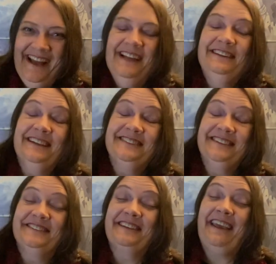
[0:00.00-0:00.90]
does
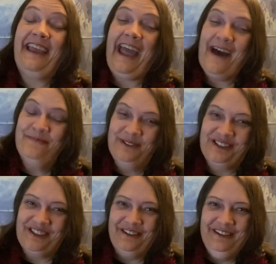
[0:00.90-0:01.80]
this
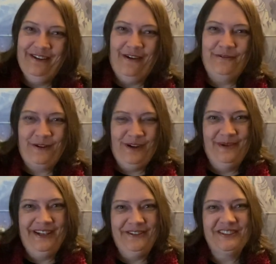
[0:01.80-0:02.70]
capturing of
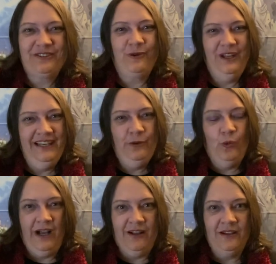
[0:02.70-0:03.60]
criminals really
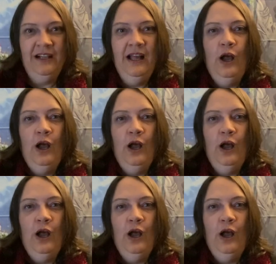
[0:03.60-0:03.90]
well